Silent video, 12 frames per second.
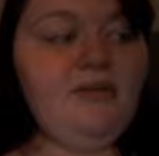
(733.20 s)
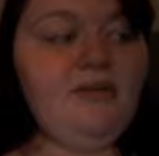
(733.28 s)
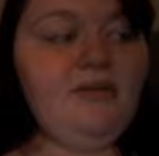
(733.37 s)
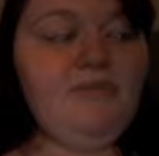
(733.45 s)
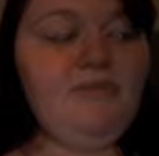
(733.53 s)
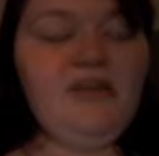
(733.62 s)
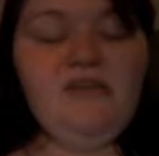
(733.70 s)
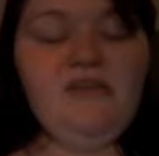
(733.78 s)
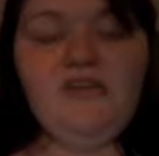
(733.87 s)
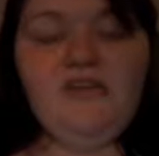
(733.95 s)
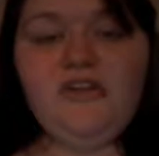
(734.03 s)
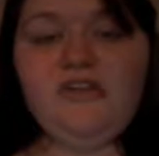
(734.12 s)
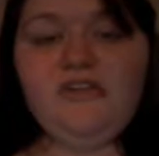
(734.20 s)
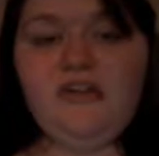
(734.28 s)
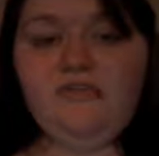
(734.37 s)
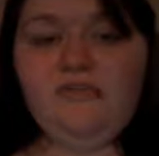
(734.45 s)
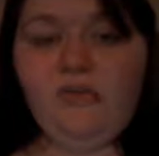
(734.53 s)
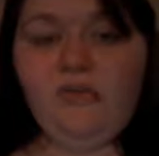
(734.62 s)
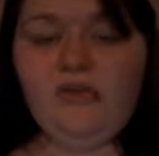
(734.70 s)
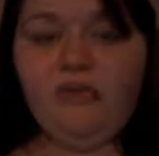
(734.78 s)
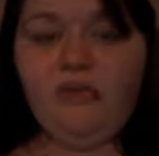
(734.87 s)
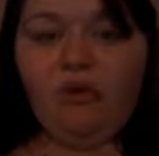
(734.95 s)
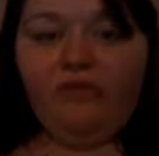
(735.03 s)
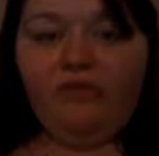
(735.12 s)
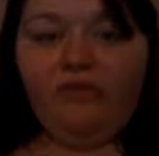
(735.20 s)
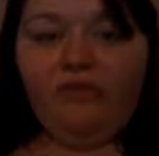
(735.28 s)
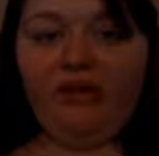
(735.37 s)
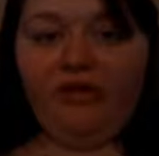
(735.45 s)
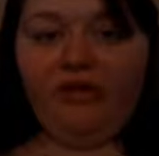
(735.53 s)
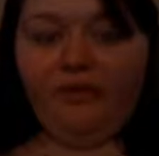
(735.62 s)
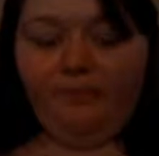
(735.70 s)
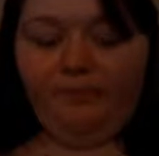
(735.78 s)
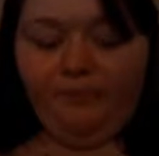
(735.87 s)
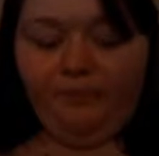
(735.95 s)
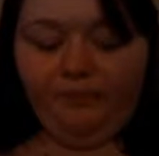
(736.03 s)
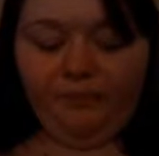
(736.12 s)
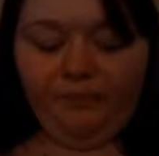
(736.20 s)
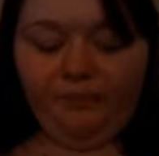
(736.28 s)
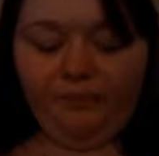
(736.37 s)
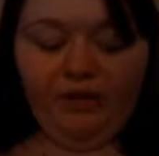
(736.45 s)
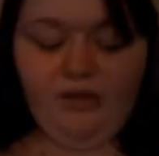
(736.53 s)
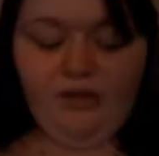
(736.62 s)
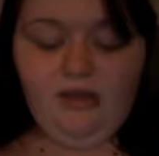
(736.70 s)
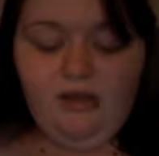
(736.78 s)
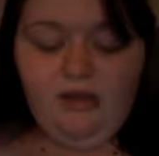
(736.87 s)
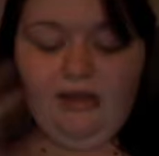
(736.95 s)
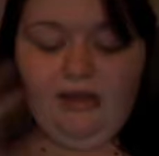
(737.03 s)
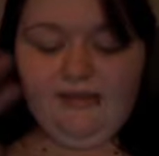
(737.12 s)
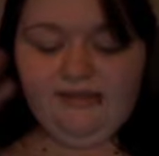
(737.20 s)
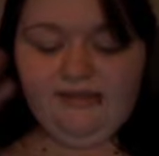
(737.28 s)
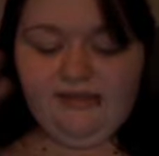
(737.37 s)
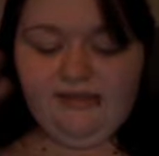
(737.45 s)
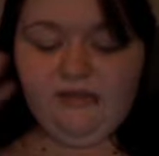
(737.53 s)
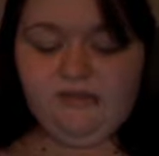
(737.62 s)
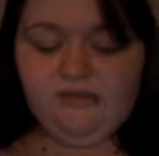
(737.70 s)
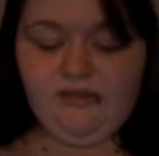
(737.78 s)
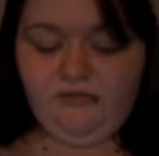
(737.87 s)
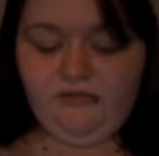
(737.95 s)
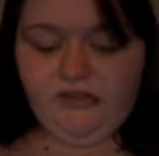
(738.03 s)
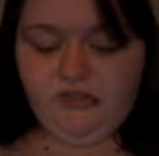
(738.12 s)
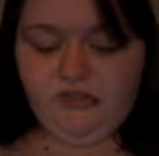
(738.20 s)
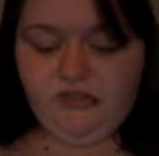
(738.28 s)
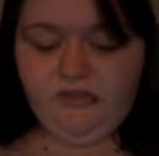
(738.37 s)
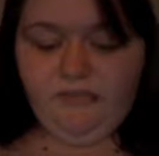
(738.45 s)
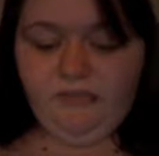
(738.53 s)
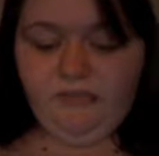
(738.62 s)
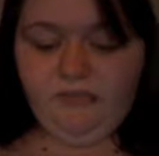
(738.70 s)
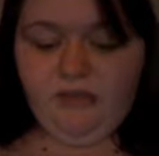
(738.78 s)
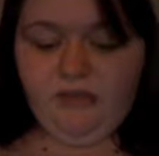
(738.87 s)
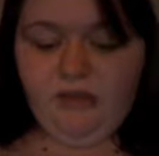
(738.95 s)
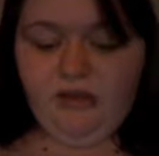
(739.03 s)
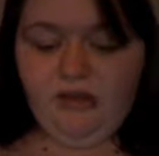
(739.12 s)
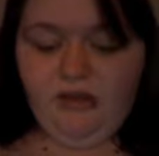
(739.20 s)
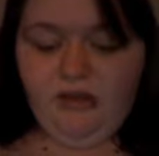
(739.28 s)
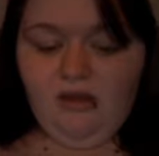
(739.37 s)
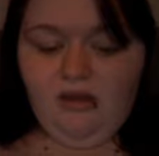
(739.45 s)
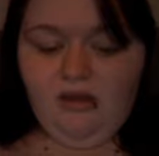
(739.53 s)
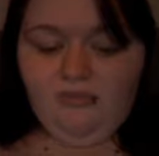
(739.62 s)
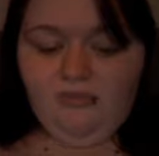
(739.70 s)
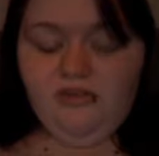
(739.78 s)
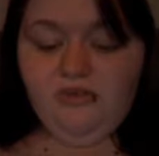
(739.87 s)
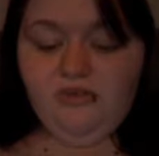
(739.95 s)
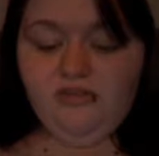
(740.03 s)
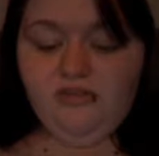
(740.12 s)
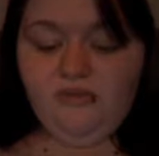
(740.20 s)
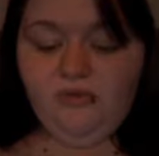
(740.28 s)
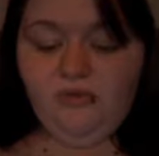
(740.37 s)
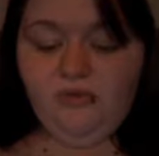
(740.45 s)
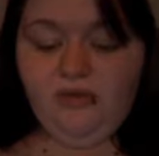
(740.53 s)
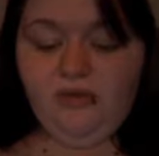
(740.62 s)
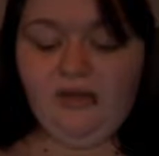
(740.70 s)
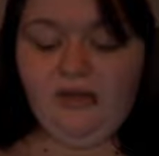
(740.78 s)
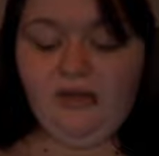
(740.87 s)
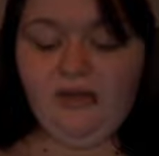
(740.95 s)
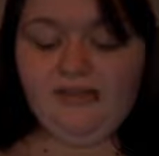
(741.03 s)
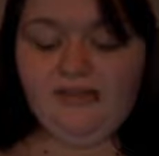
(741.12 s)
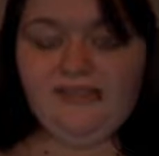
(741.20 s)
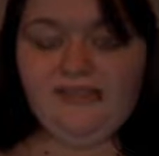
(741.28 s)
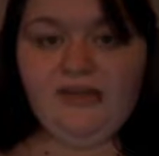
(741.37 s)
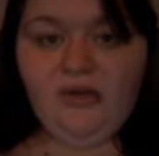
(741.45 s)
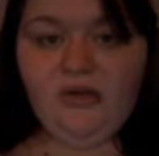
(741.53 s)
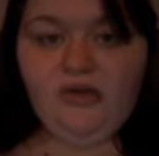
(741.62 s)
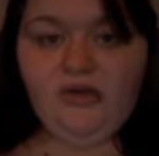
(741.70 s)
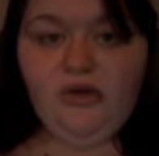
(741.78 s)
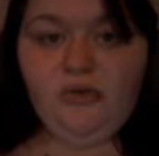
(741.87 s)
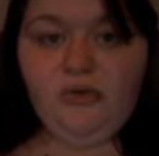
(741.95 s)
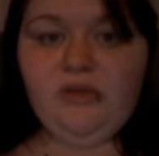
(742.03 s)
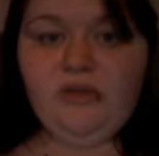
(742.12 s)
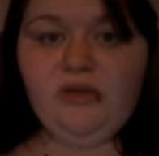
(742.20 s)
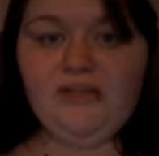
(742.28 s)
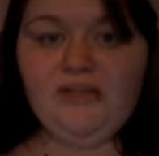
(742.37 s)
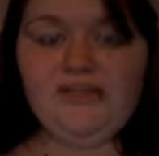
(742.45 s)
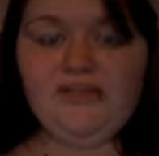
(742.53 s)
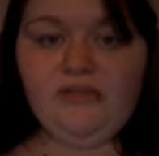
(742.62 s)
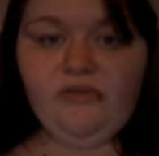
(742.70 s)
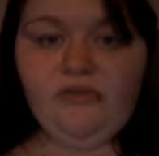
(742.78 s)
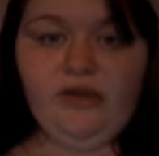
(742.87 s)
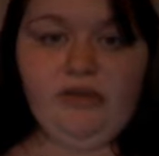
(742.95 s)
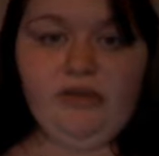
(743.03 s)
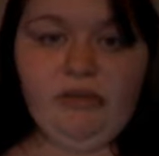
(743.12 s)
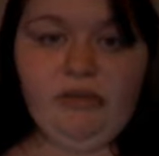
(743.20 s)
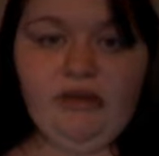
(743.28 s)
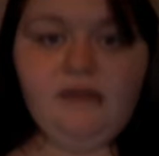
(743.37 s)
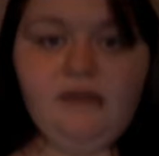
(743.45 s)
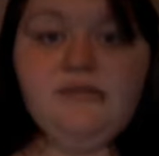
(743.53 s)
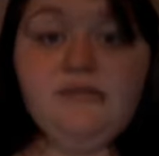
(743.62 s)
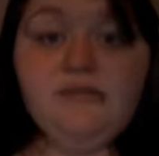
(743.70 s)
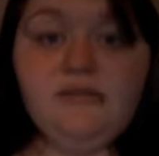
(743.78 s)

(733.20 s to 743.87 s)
Be there for yourself more than you are for another. And that sounds selfish. But those of you who cannot stand on your own cannot stand for anybody else.